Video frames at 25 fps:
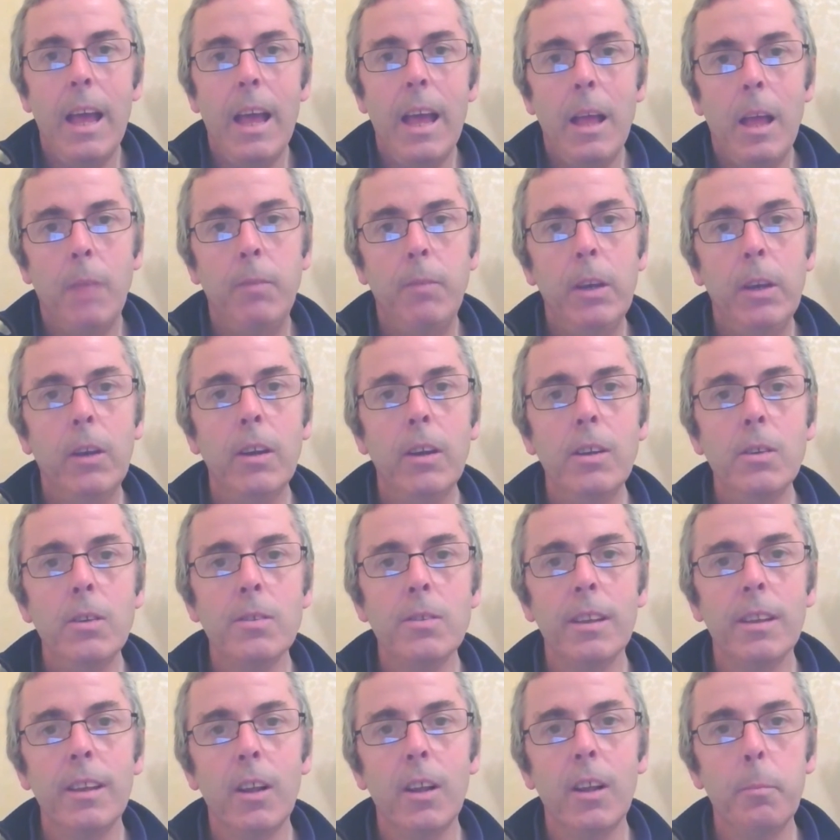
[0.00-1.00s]
if you could use
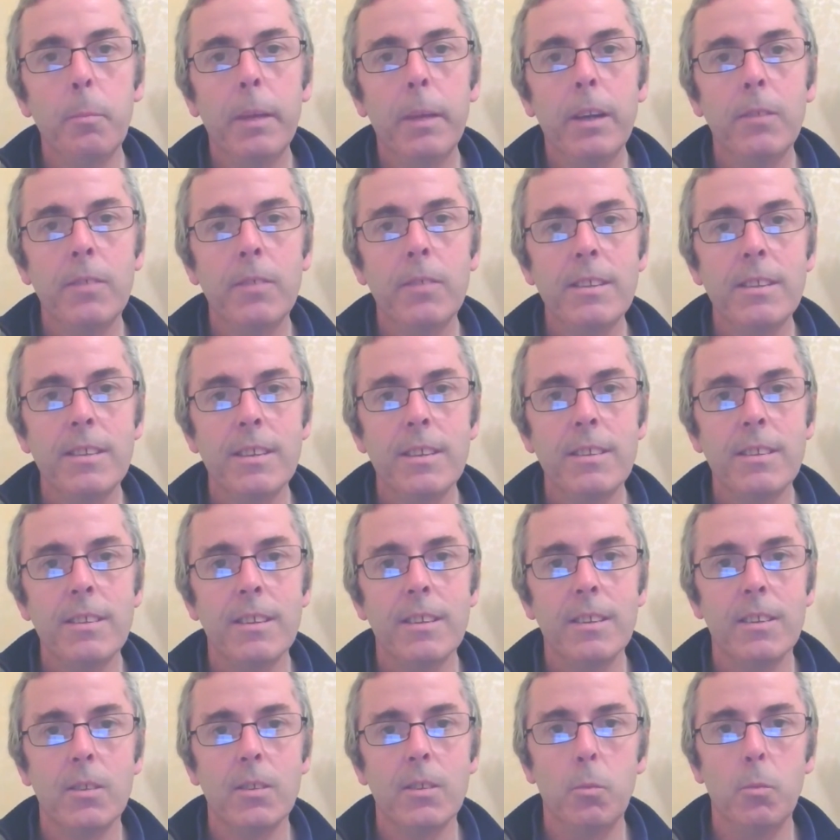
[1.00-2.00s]
a little bit of
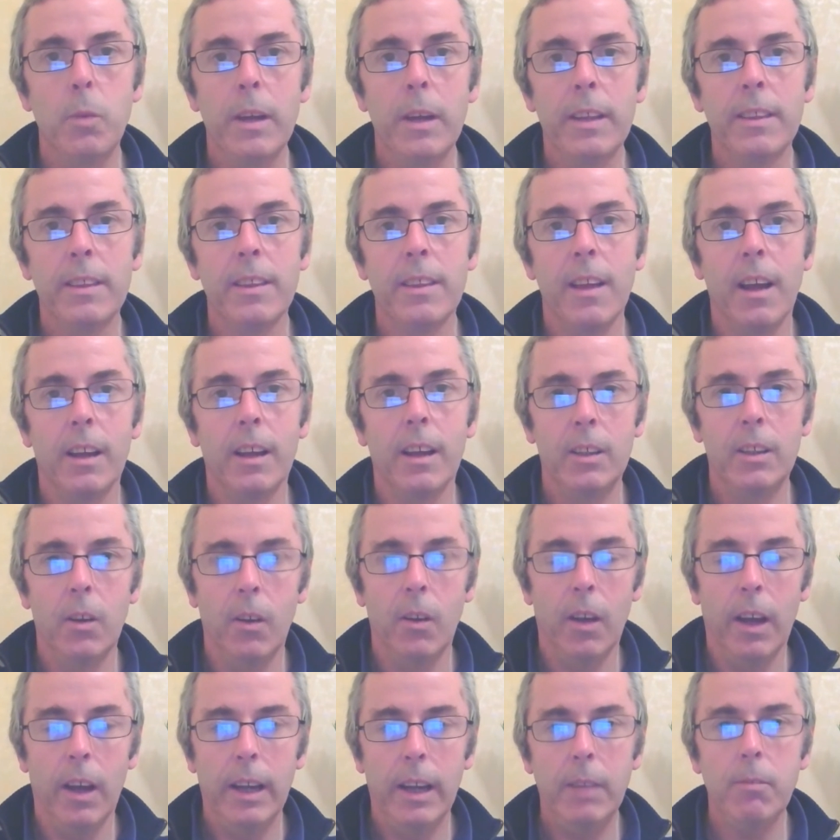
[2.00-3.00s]
assistance with uh, your
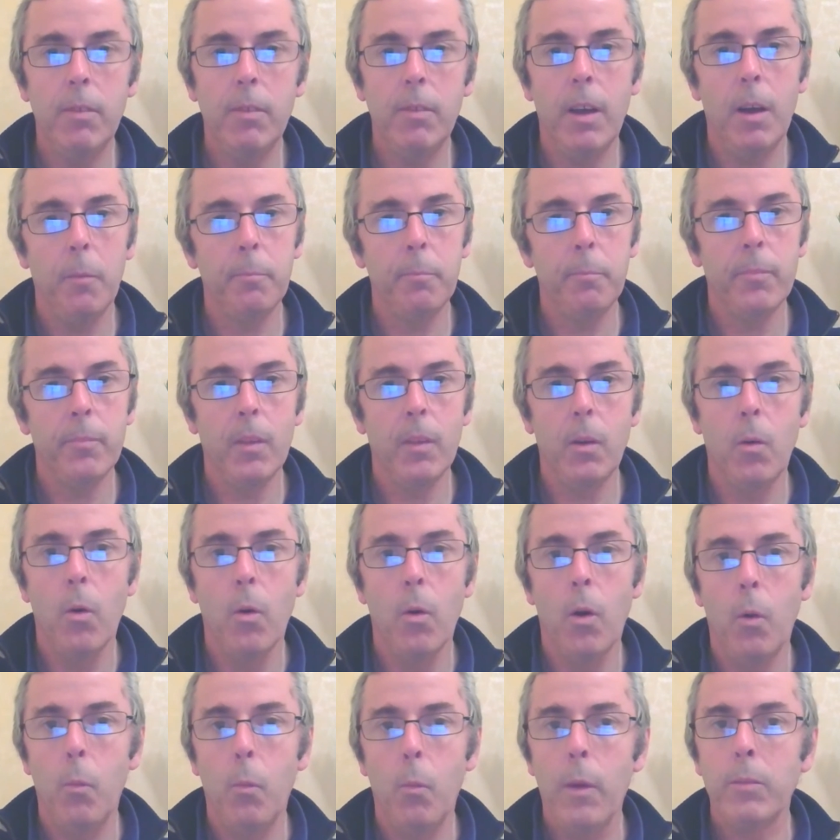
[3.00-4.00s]
life um,
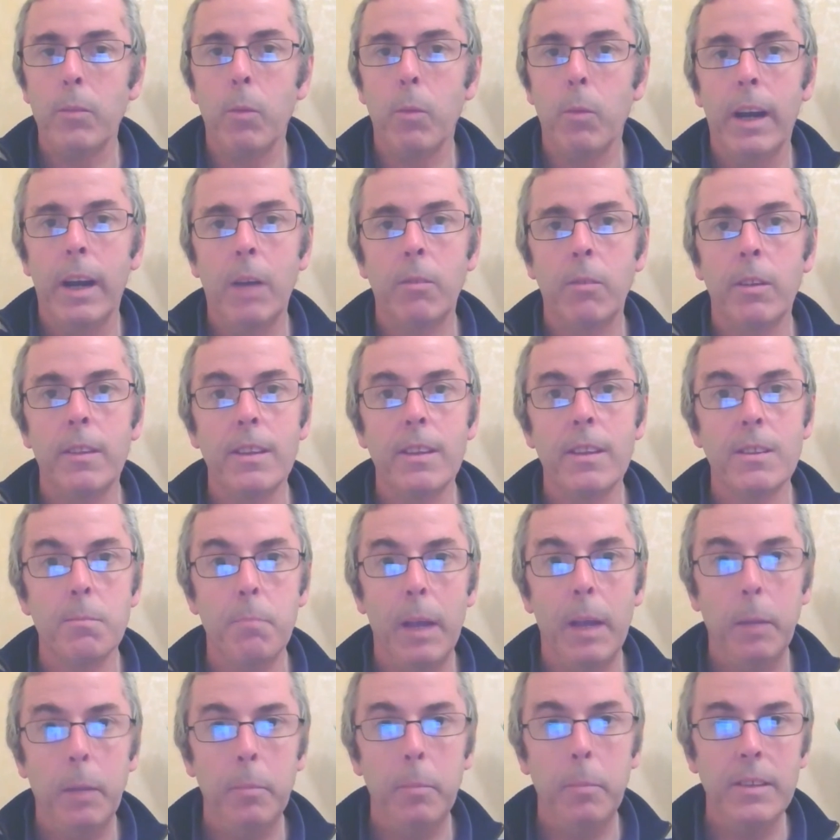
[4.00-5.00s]
or with whatever this
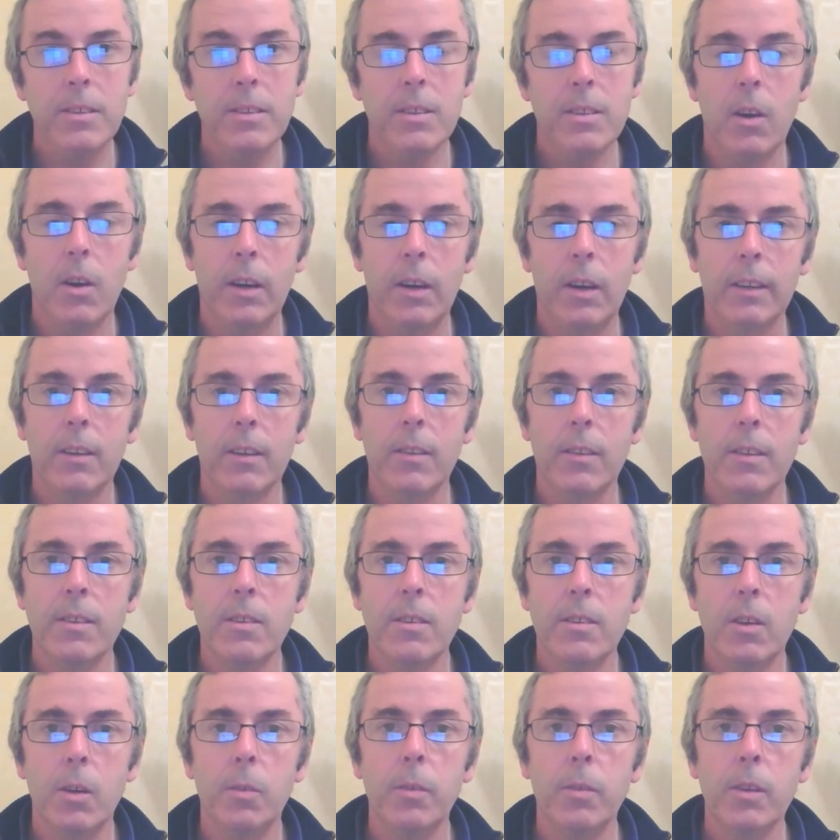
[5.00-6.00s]
may be stirring to the
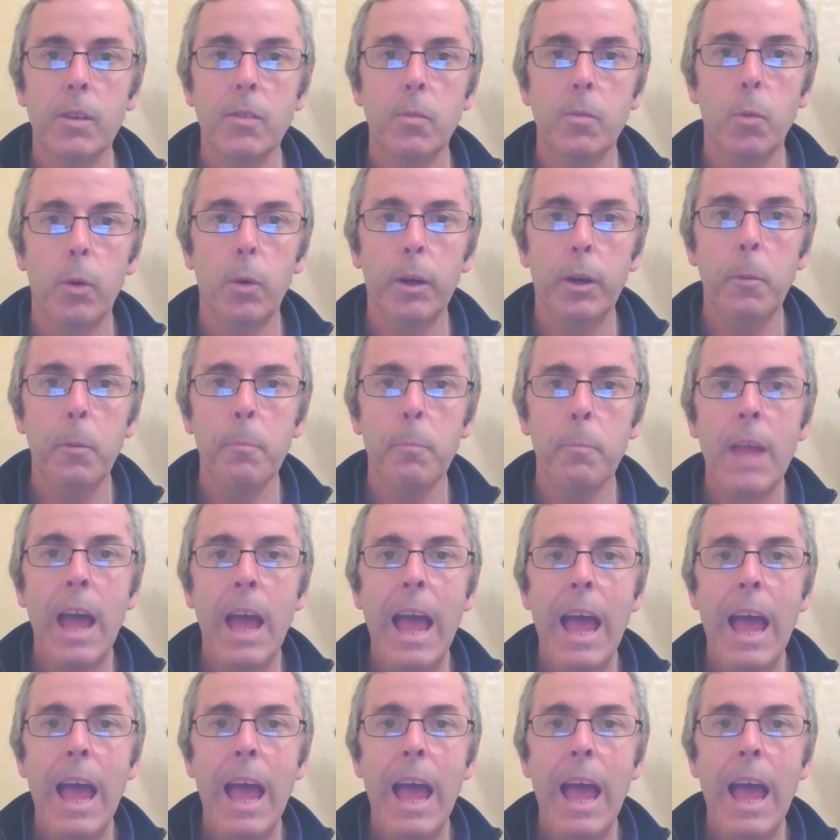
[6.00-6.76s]
surface for you,